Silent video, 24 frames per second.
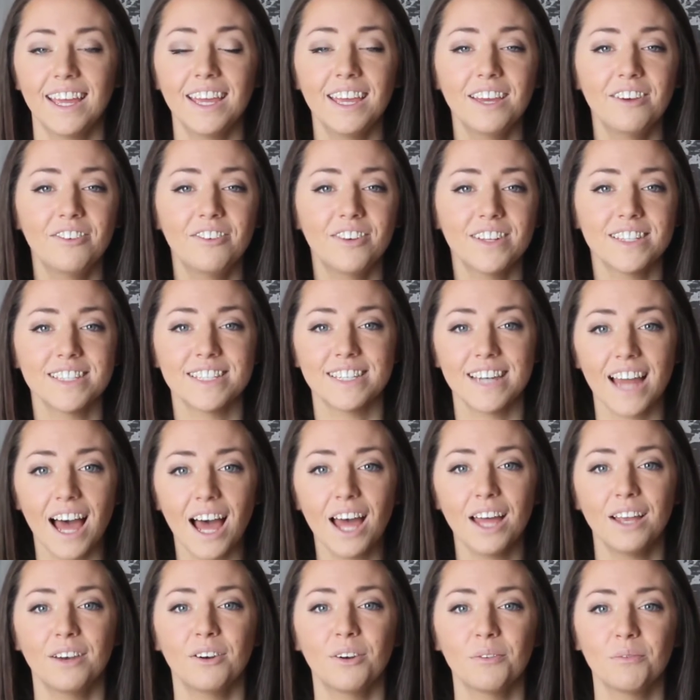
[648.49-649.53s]
If it's
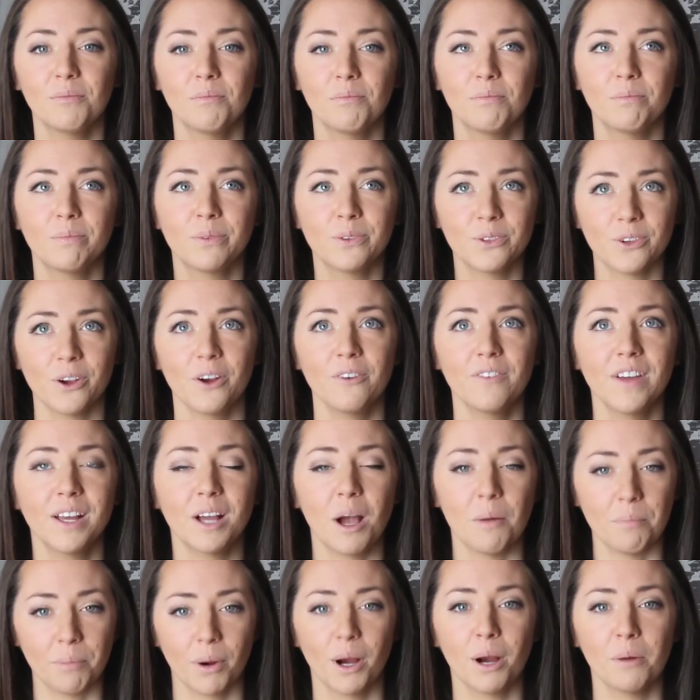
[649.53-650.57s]
not serving
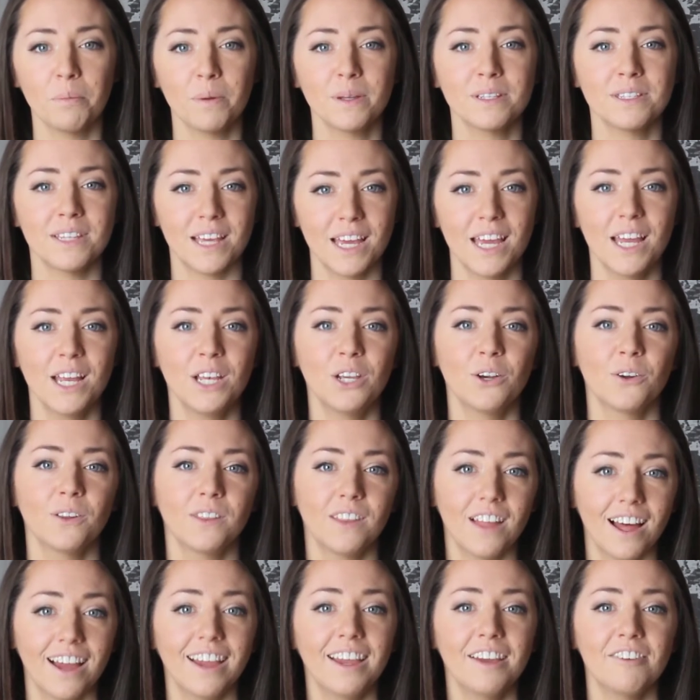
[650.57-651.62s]
a purpose in your
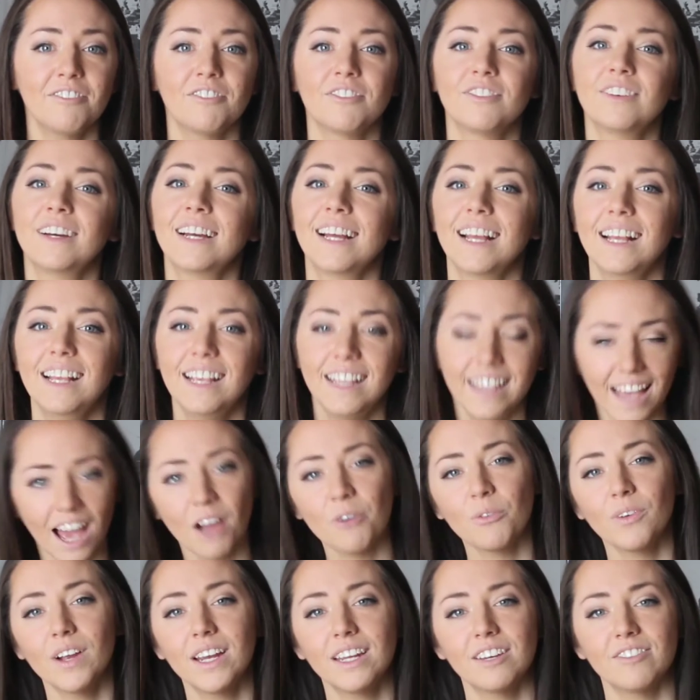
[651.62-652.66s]
life,
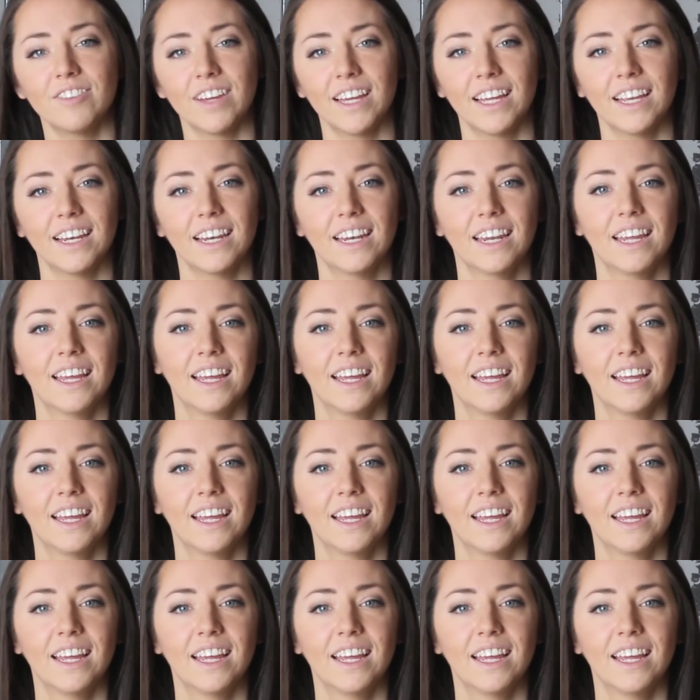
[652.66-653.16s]
get rid of it.